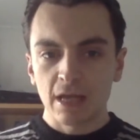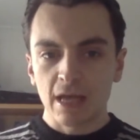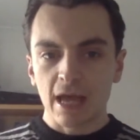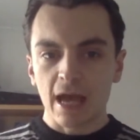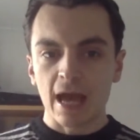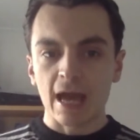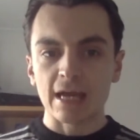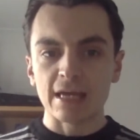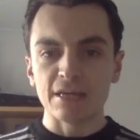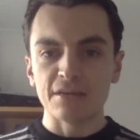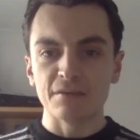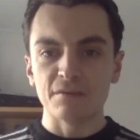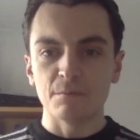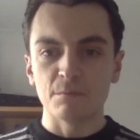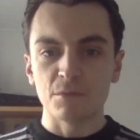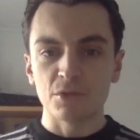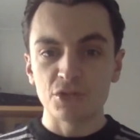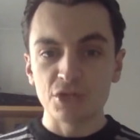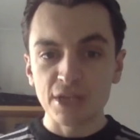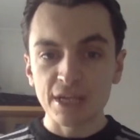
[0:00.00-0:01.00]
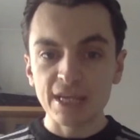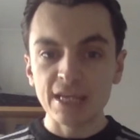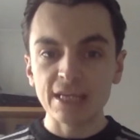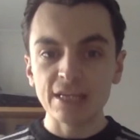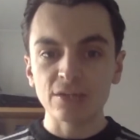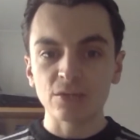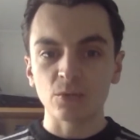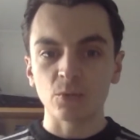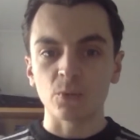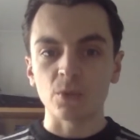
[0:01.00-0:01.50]
a
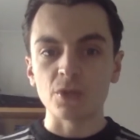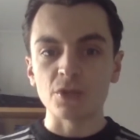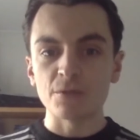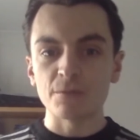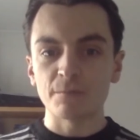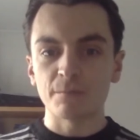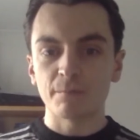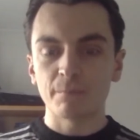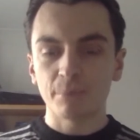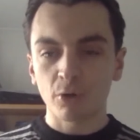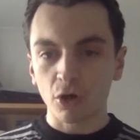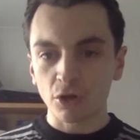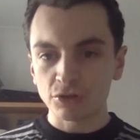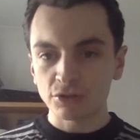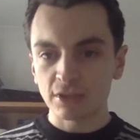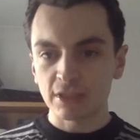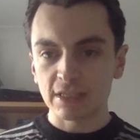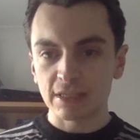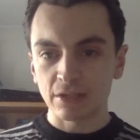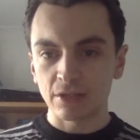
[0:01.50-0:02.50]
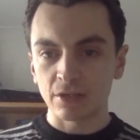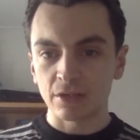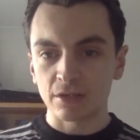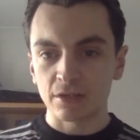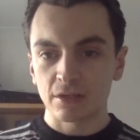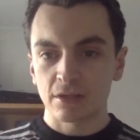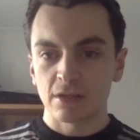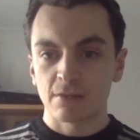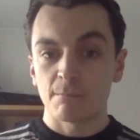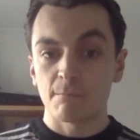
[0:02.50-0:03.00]
machine which plotted and
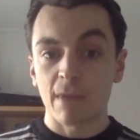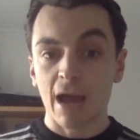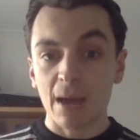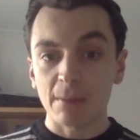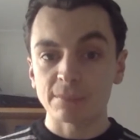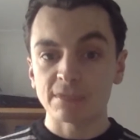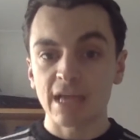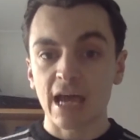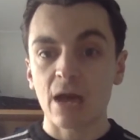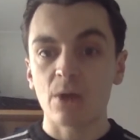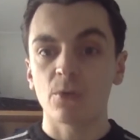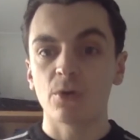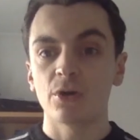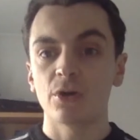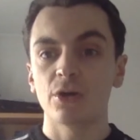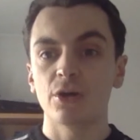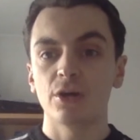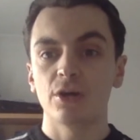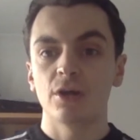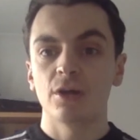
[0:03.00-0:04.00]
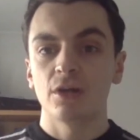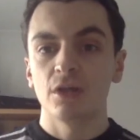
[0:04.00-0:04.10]
mapped out her